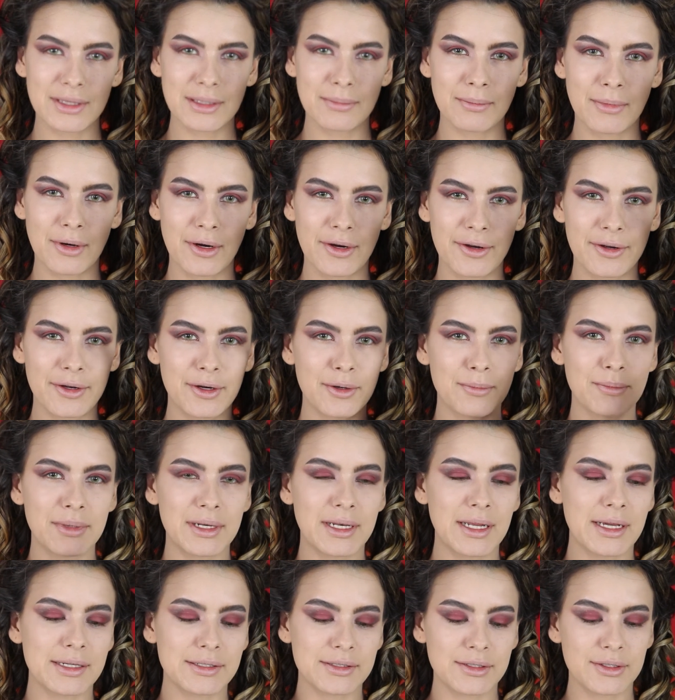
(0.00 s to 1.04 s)
the Mario
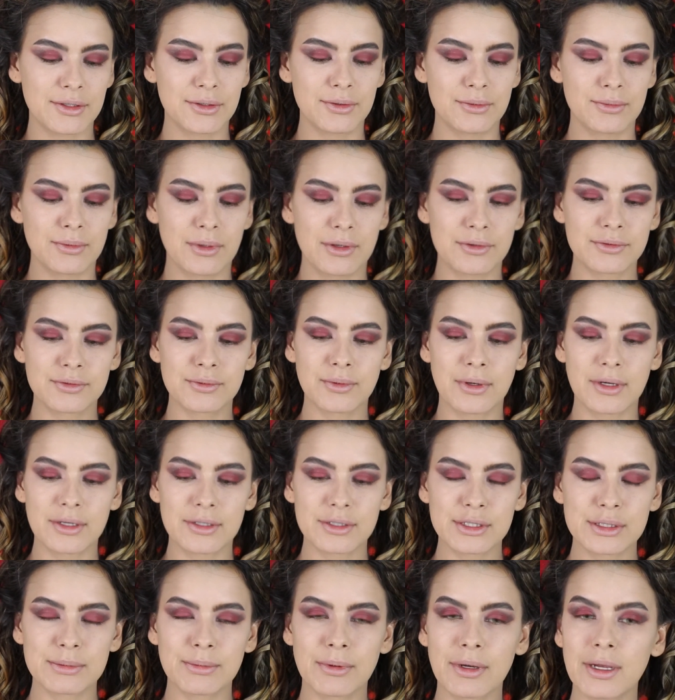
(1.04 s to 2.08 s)
Badescu Rose
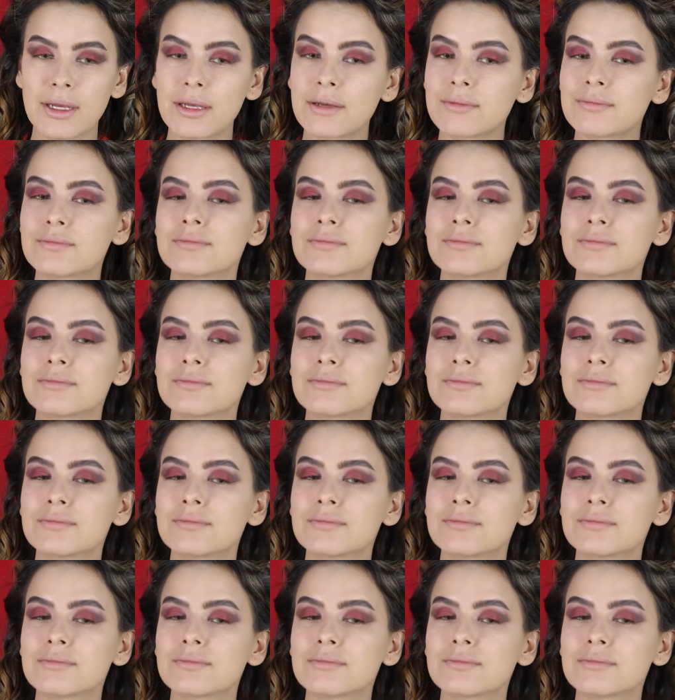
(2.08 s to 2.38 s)
Water Spray.